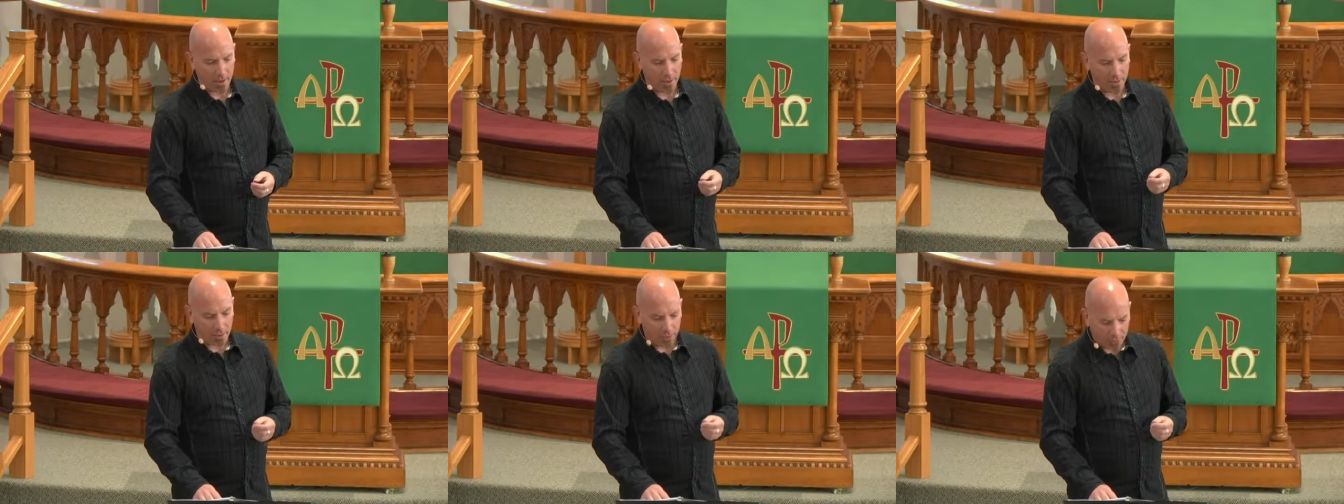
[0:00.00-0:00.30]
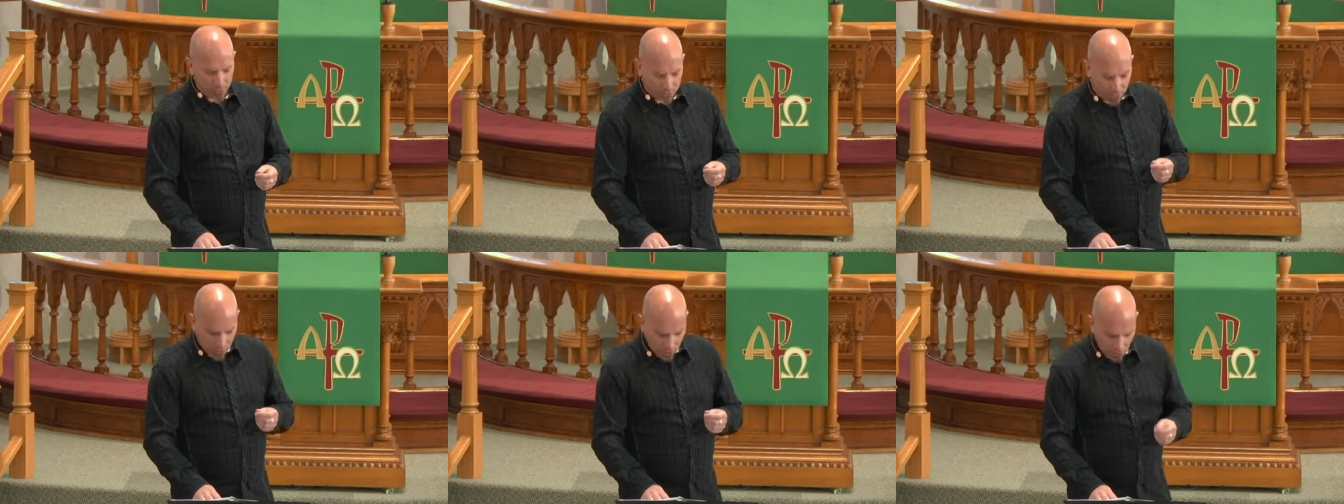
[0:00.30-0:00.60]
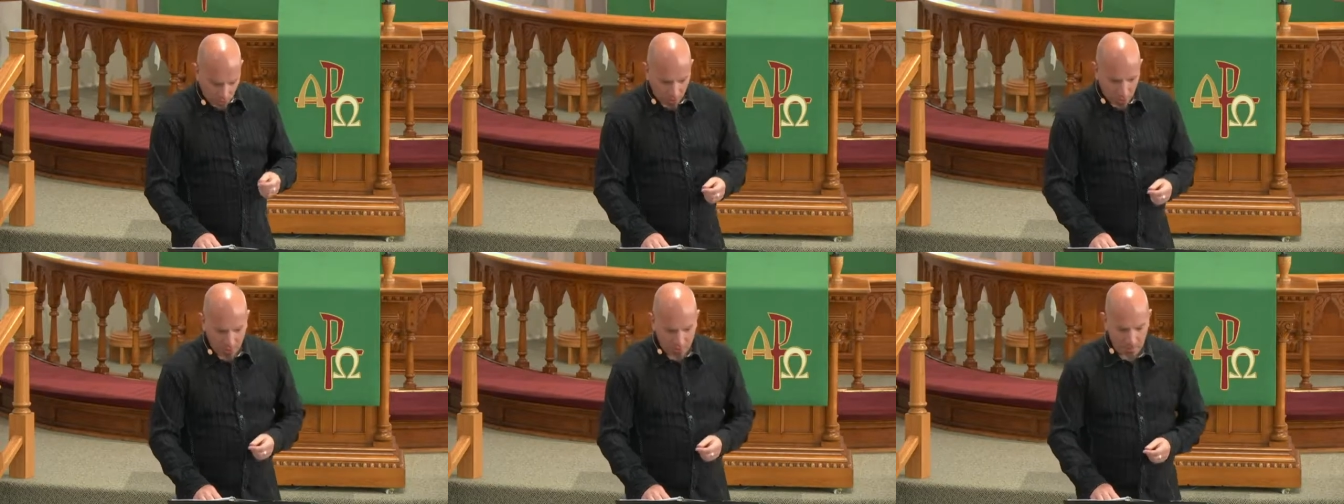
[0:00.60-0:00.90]
This
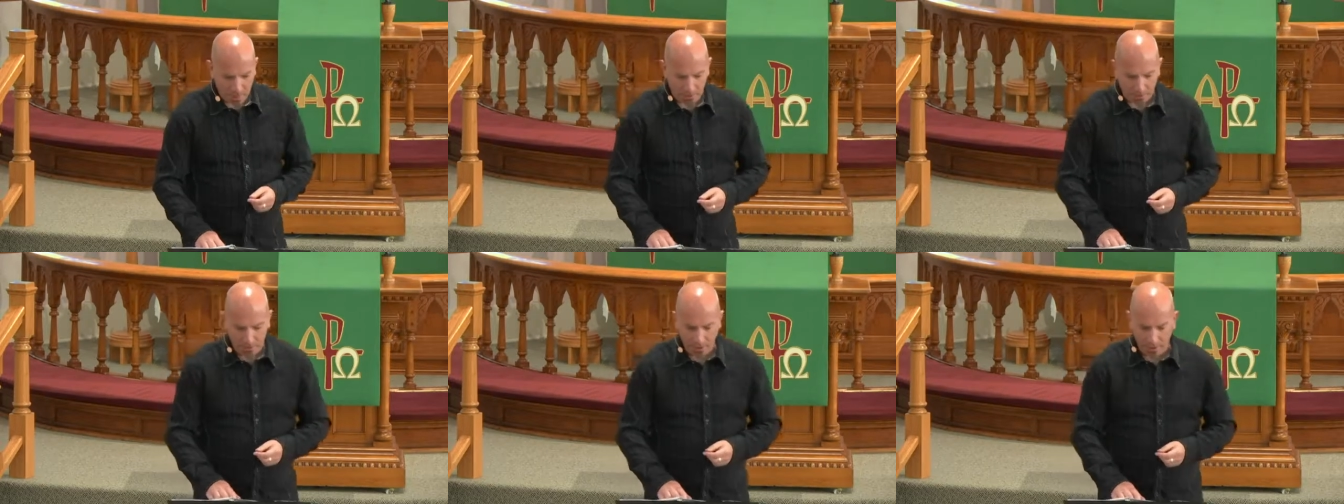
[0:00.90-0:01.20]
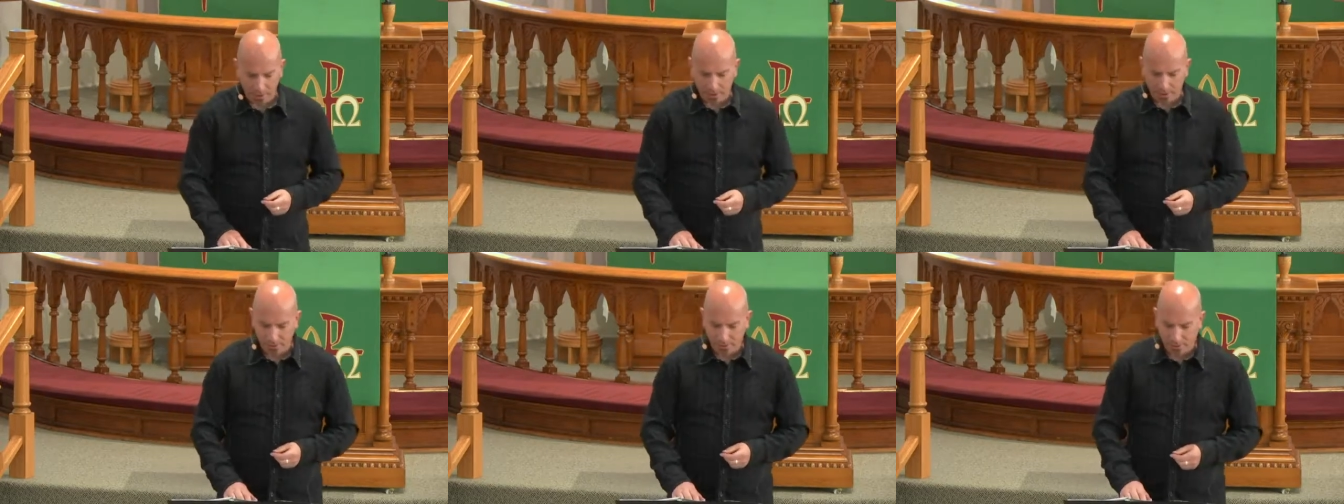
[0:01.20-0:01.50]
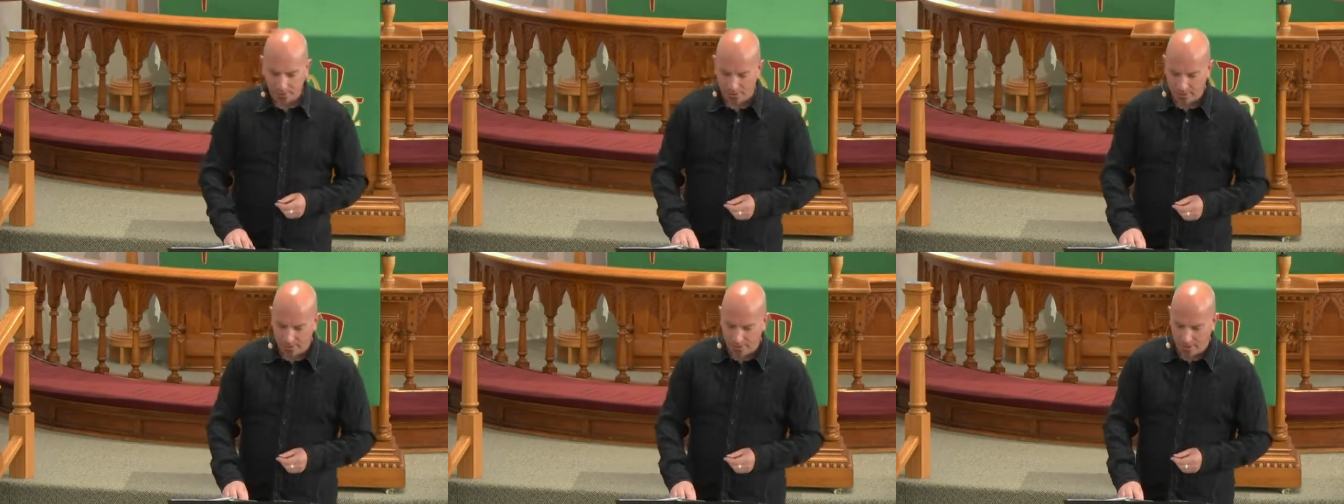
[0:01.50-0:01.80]
journey, my
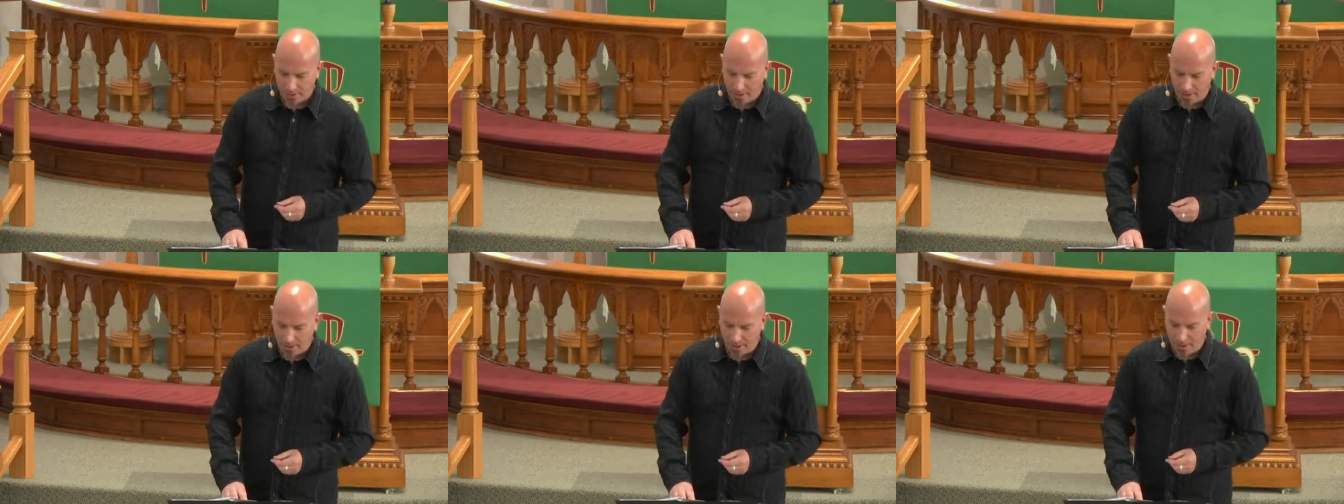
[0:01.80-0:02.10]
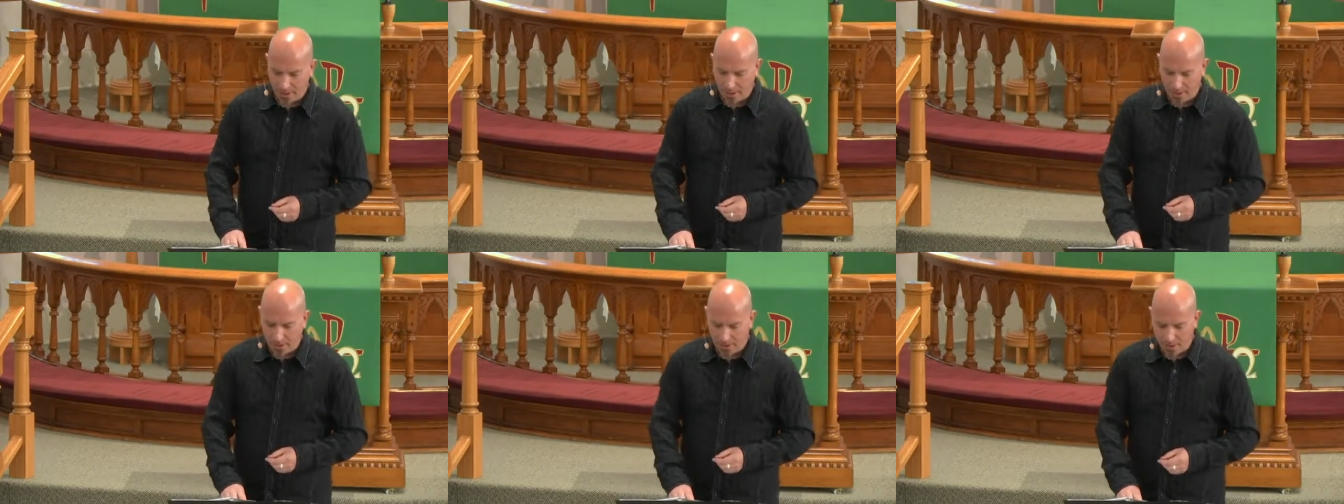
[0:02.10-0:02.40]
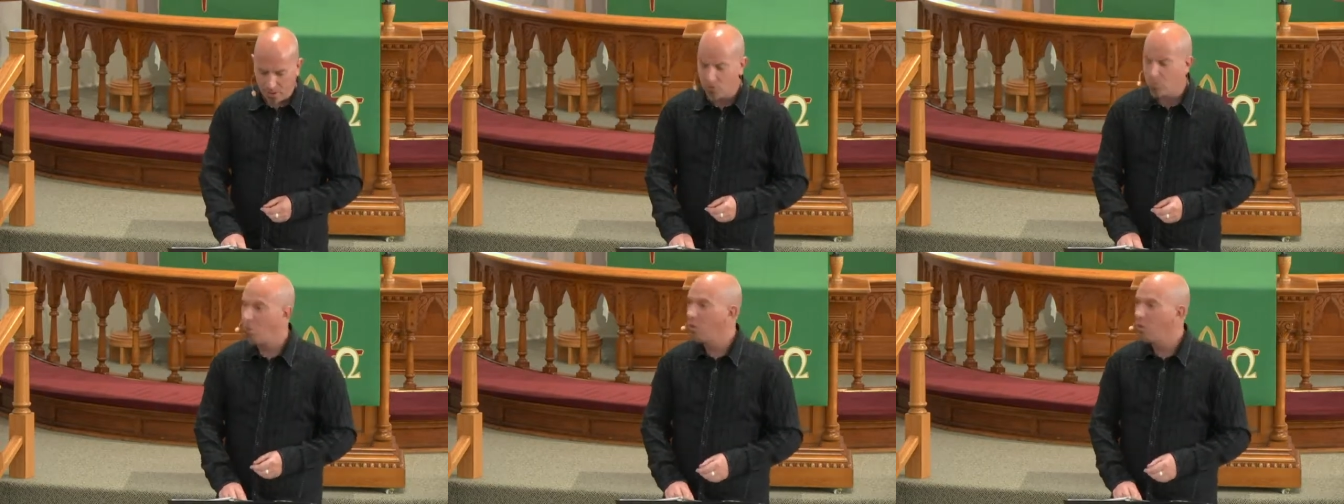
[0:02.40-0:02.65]
friends, is